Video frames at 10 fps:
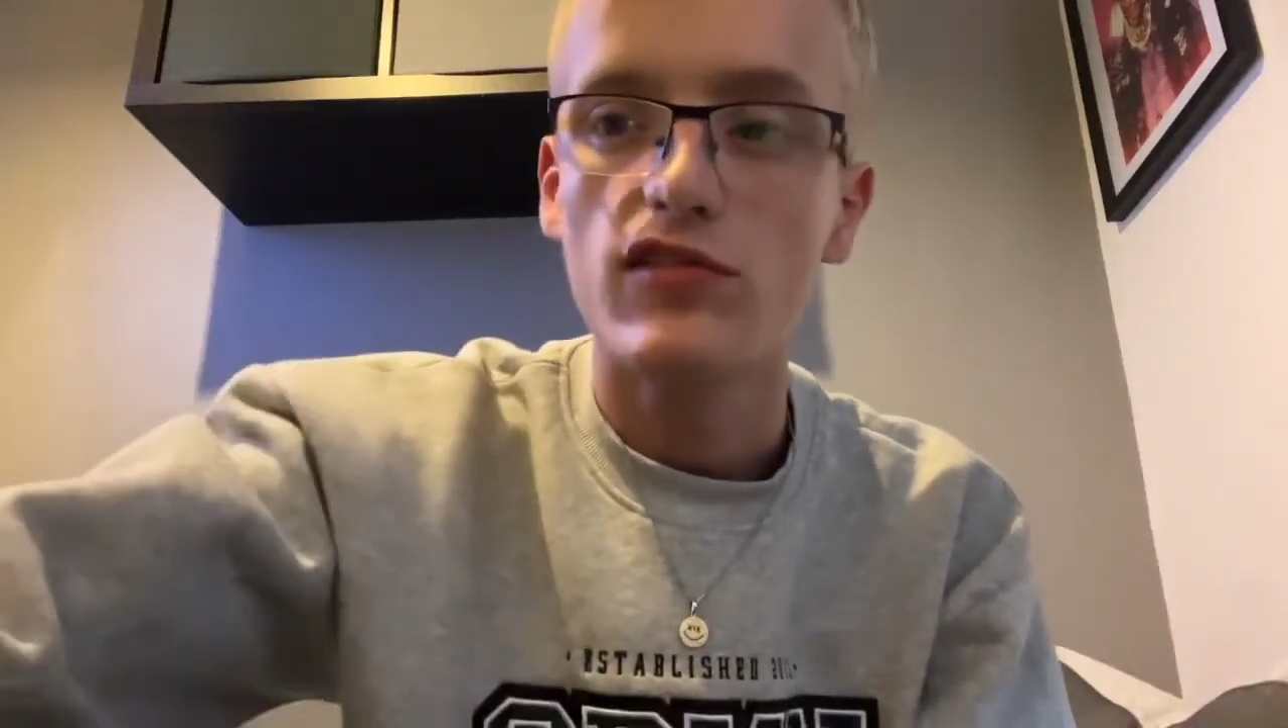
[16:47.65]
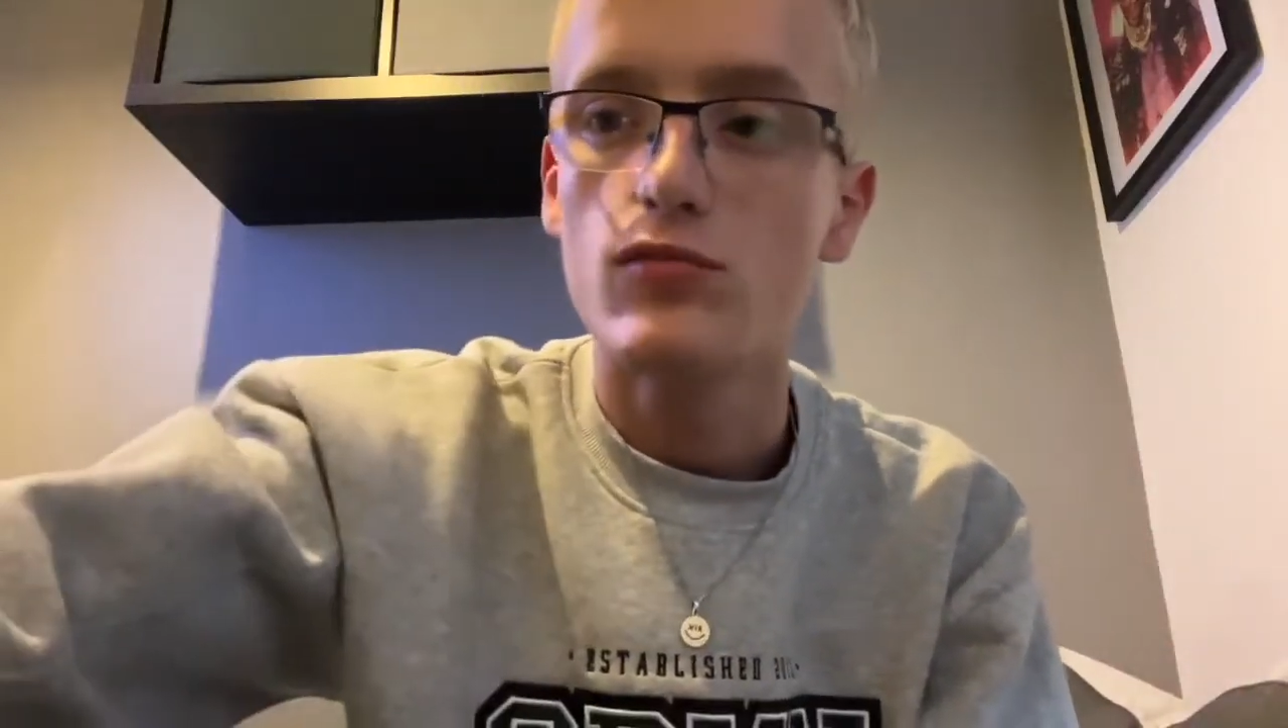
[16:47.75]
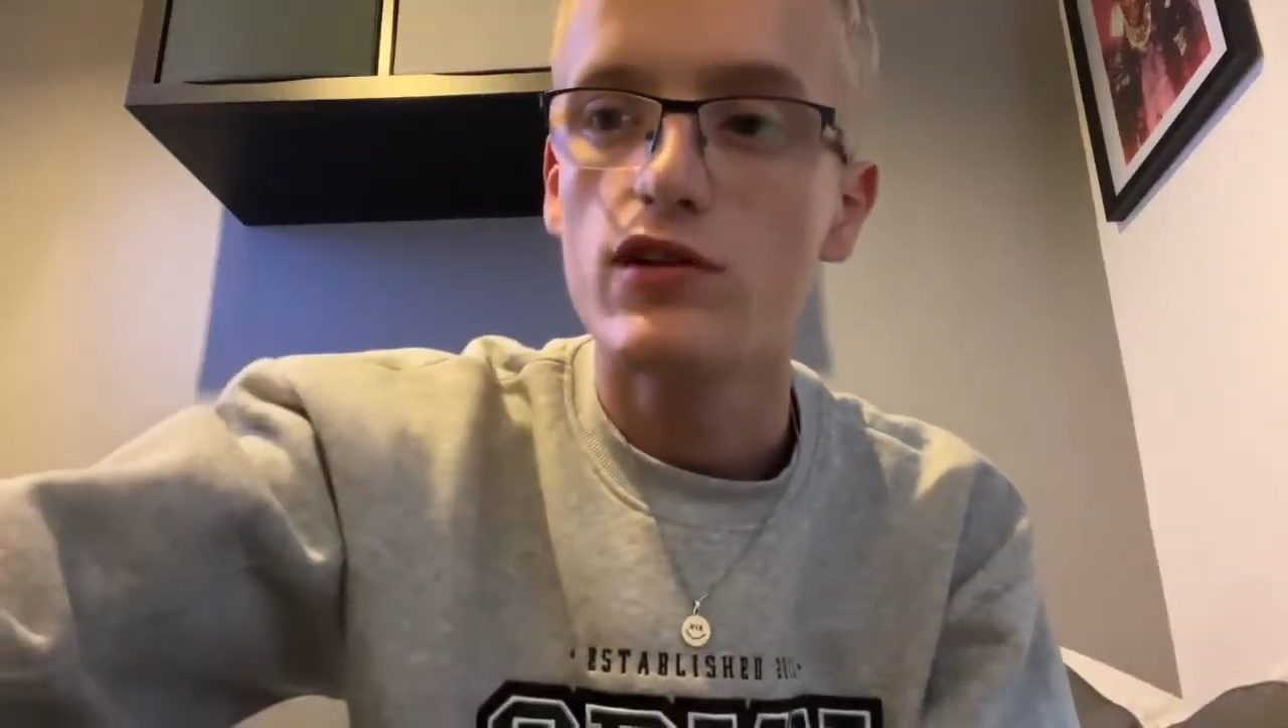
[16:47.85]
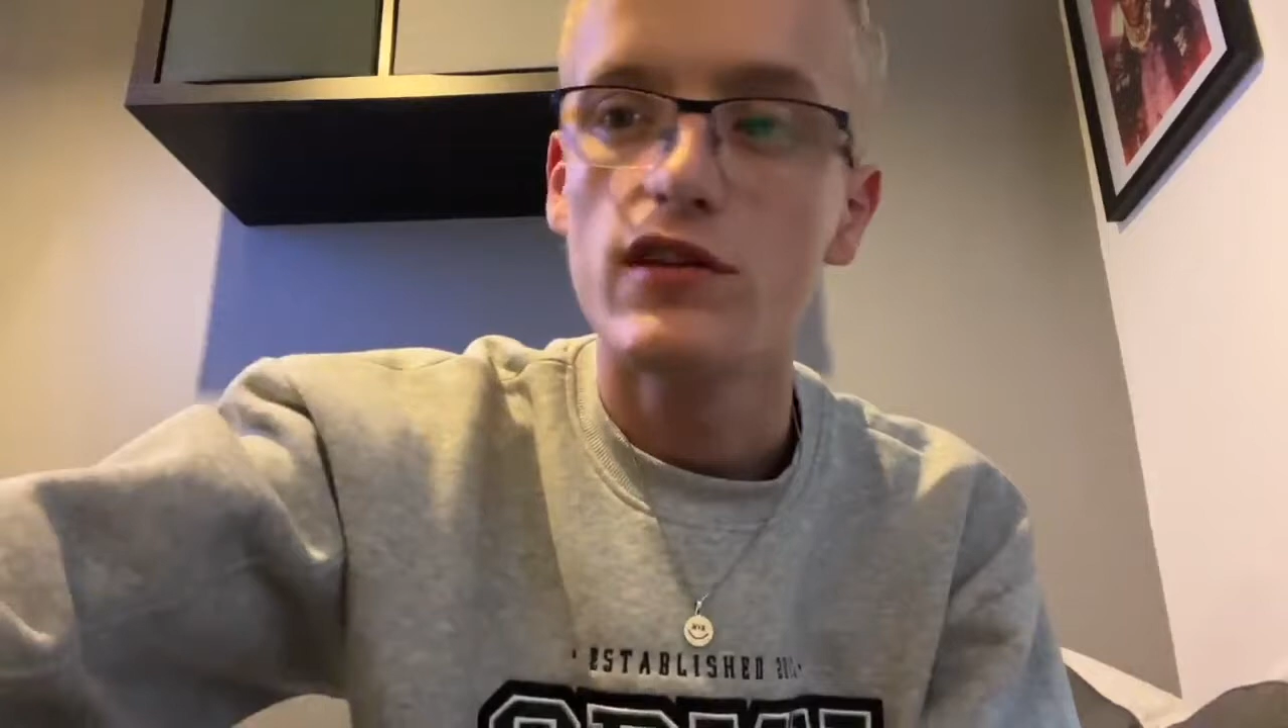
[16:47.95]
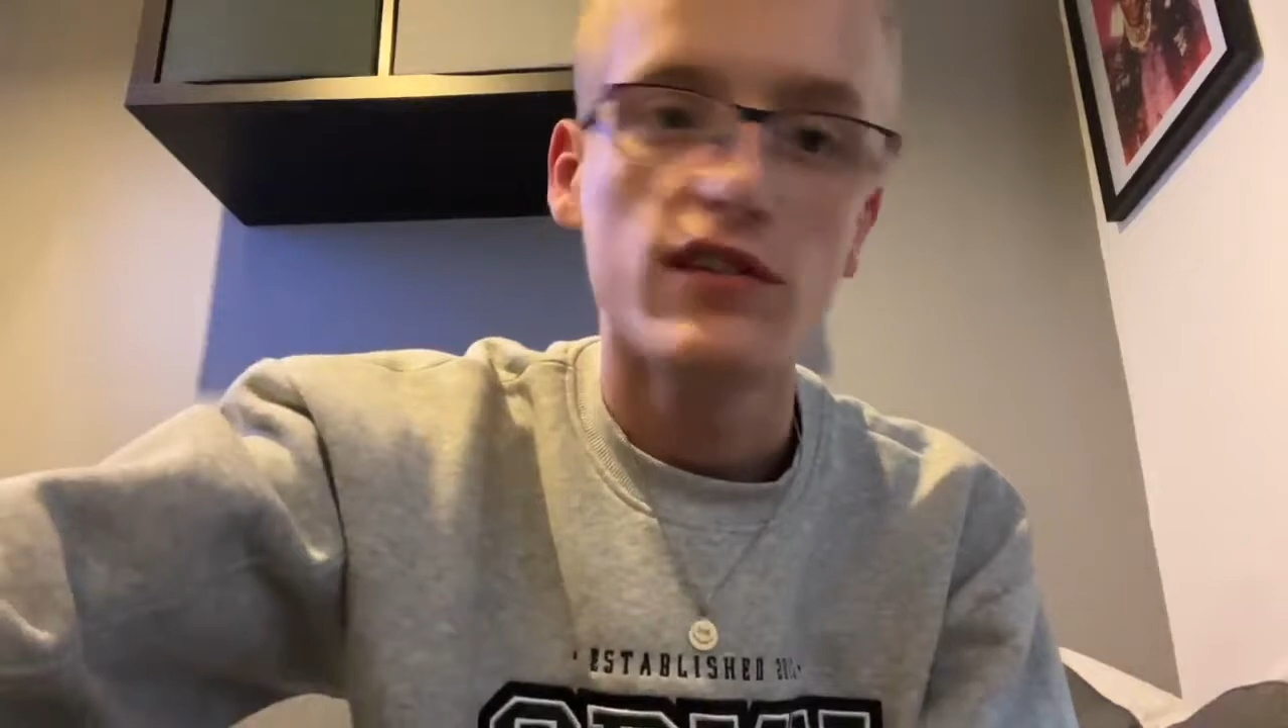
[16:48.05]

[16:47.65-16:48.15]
someone on